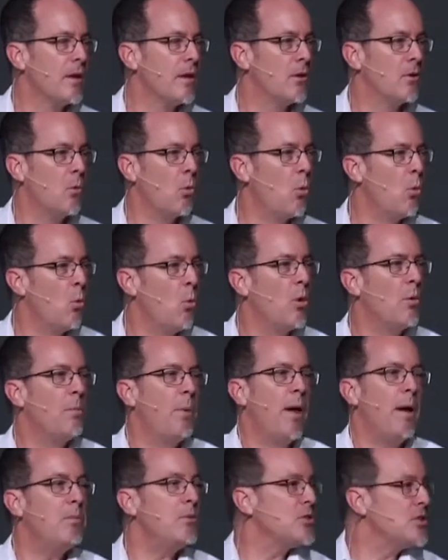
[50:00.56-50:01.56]
We're
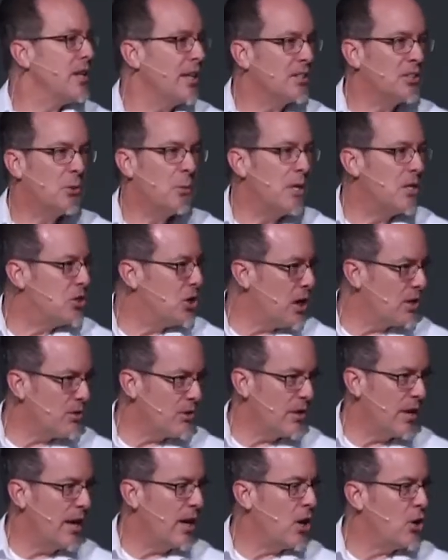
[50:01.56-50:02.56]
pebbles next to each other
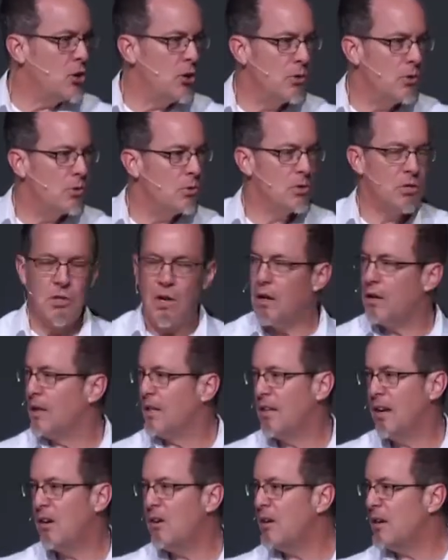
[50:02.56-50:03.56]
in a new
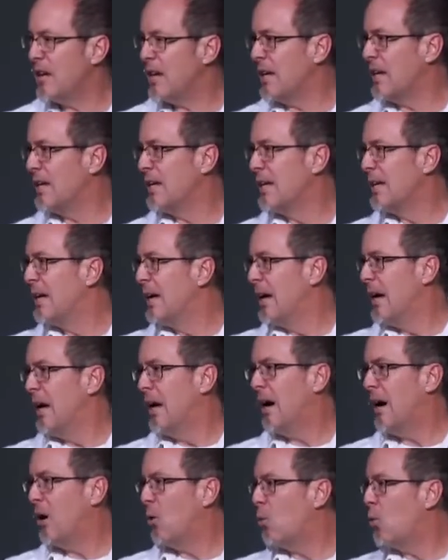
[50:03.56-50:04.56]
solidarity.
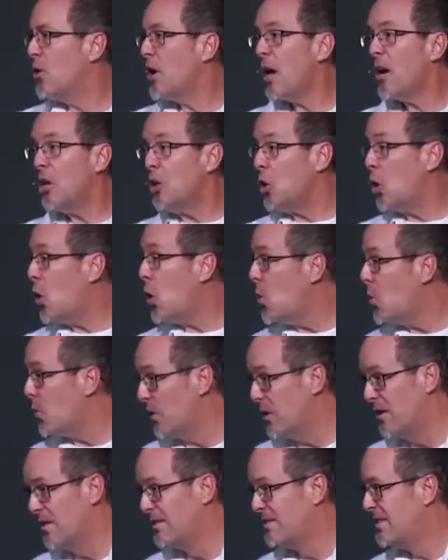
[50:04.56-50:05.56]
Uh, we're not
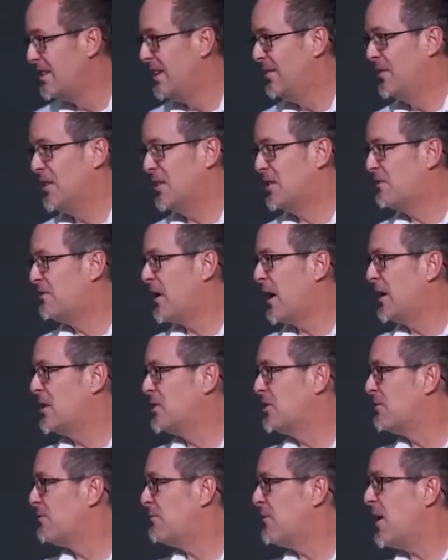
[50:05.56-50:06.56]
alone in this fight.
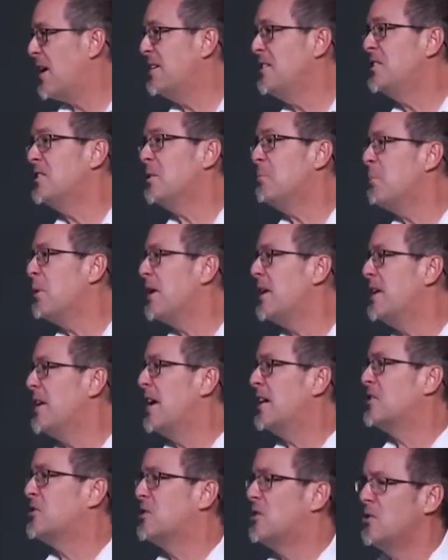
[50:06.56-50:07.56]
So find somebody
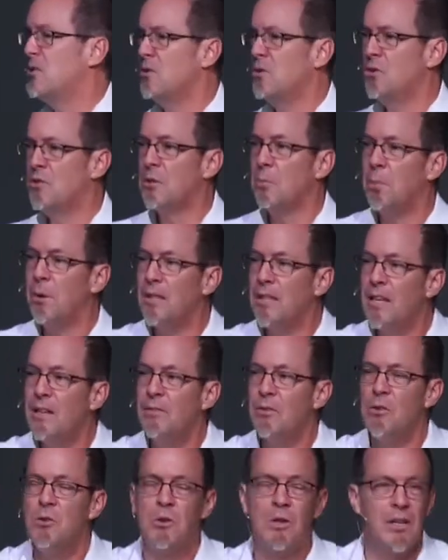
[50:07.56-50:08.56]
next to you who's a
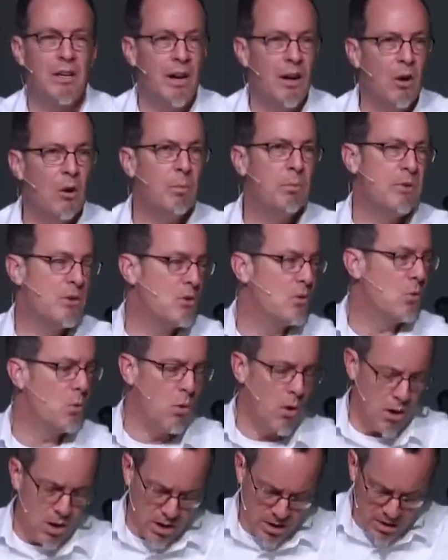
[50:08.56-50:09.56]
believer who can help you
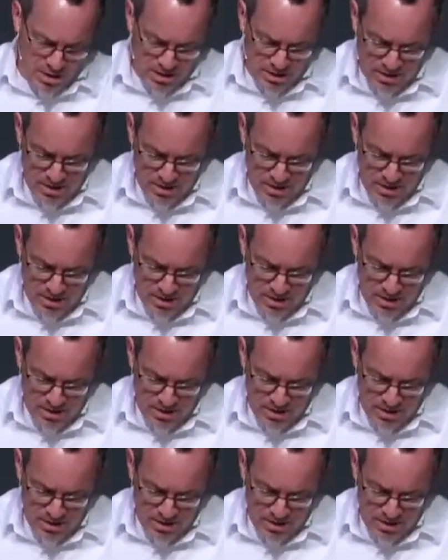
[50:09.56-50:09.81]
walk